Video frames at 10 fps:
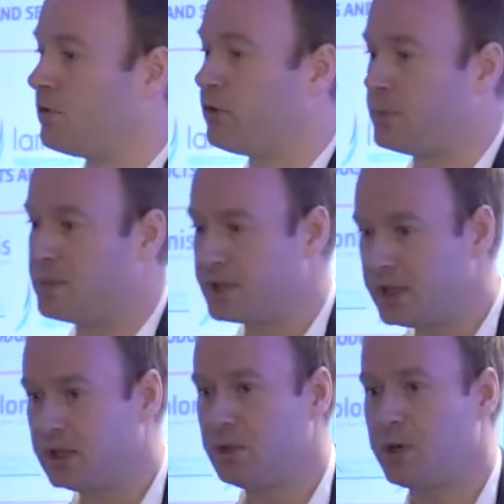for the
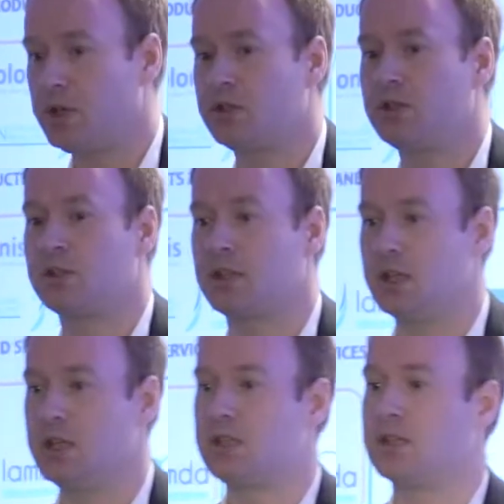particular patient's
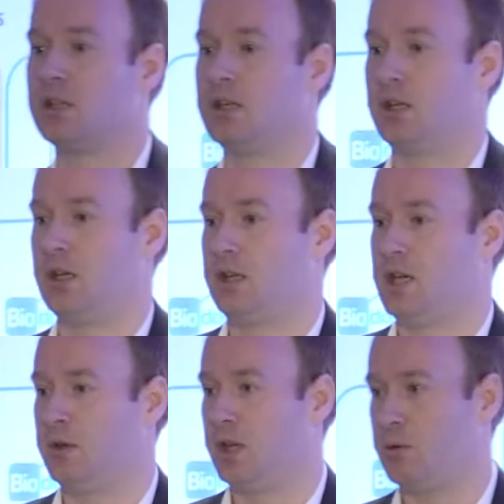needs,
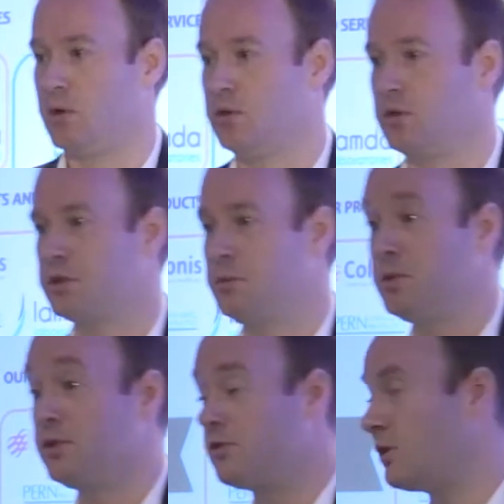then they will look to
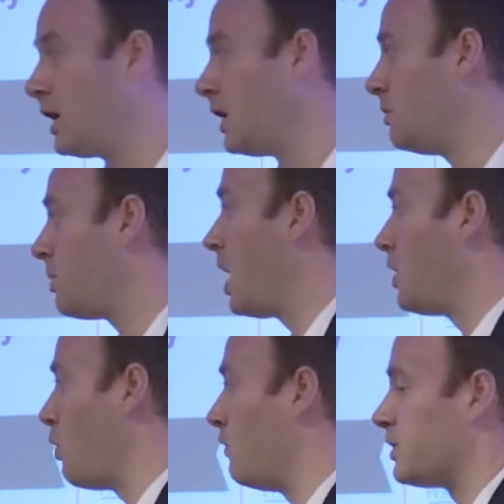prescribe an
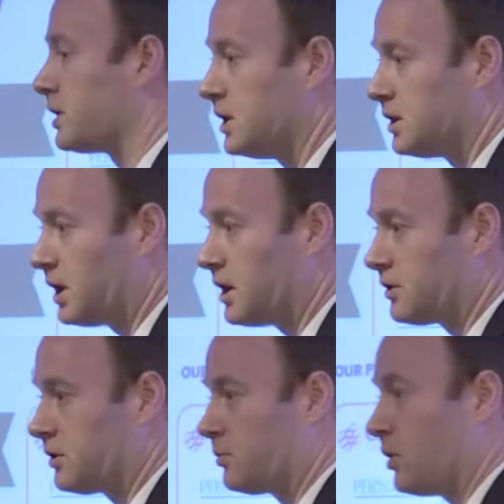overseas
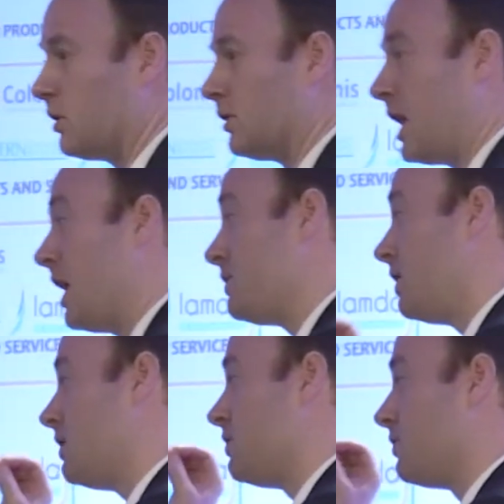licensed product that has a
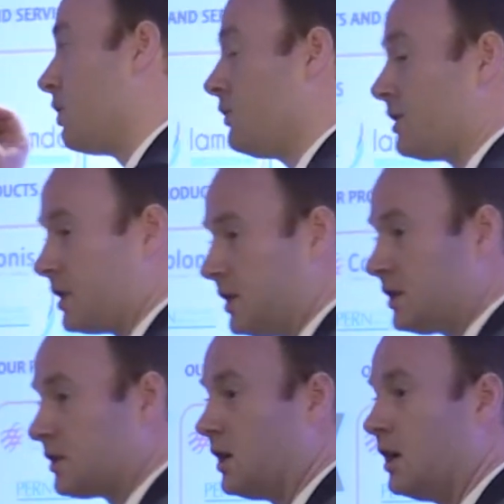license
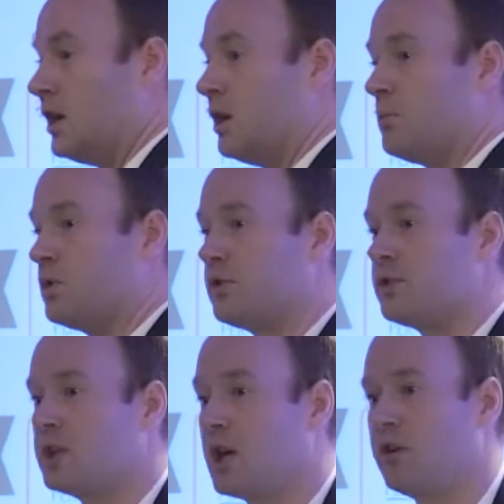overseas but doesn't
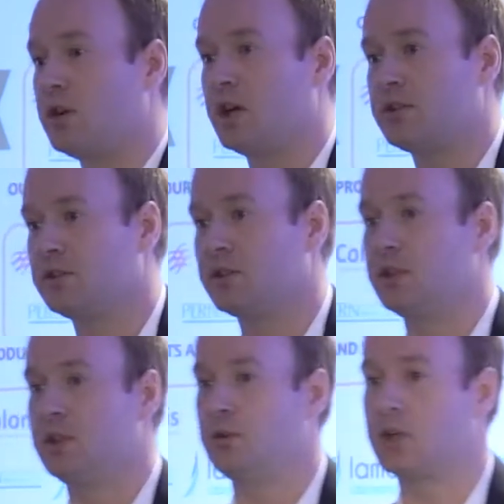carry a license in
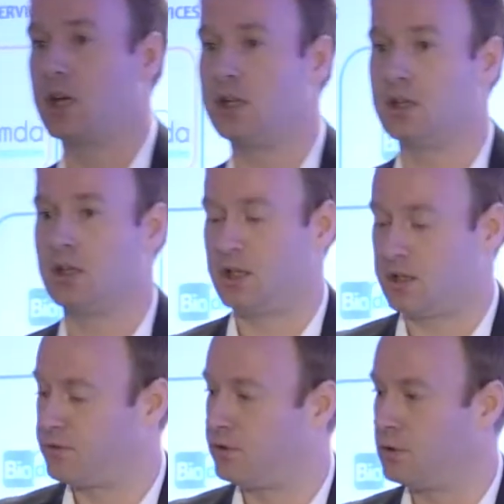the UK. And
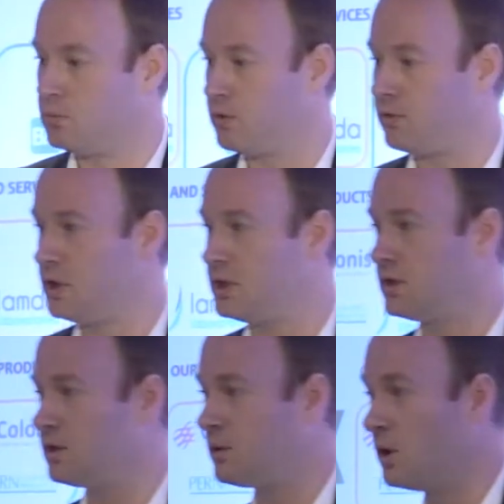that's for a number of
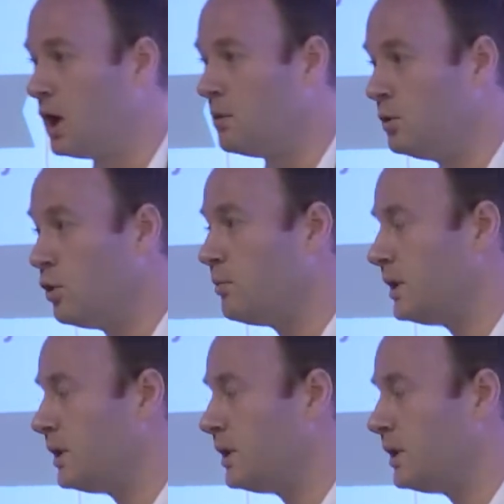reasons, normally